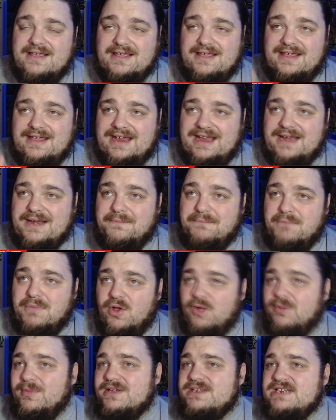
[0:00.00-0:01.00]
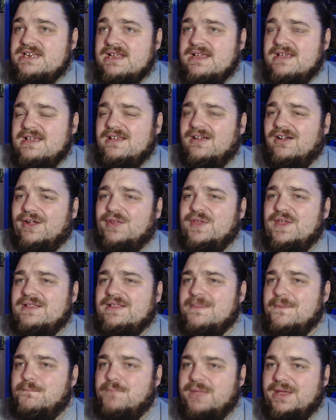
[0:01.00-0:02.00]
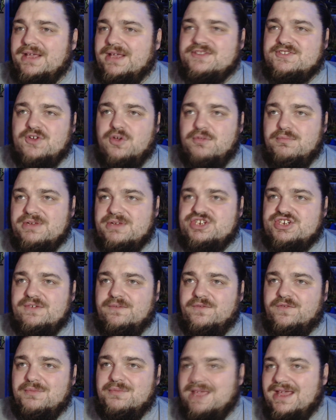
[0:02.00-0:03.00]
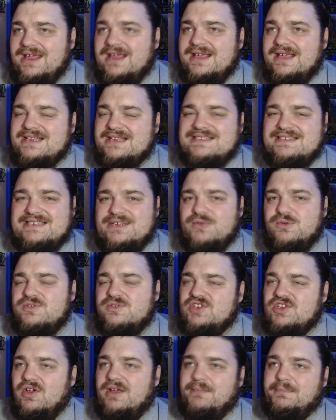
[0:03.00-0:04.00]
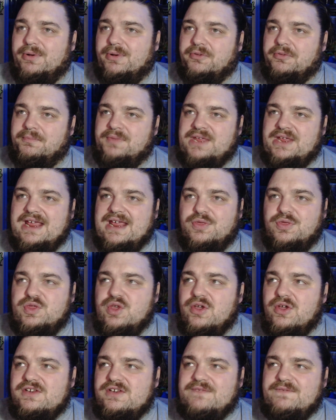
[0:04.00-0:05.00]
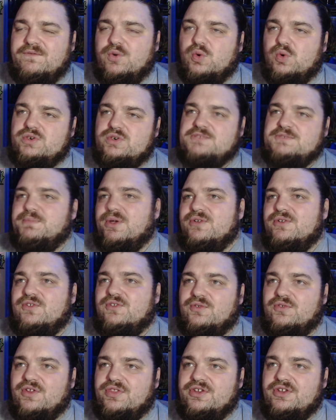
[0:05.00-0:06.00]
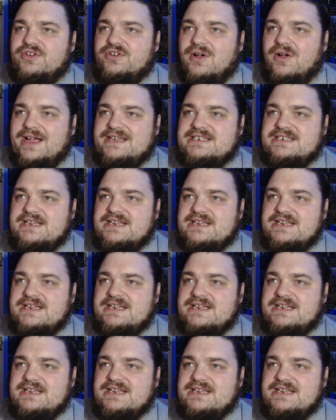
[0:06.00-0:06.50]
in a moment. I think the biggest omission for me is Steele Sidebottom. He had 34 disposals on the night.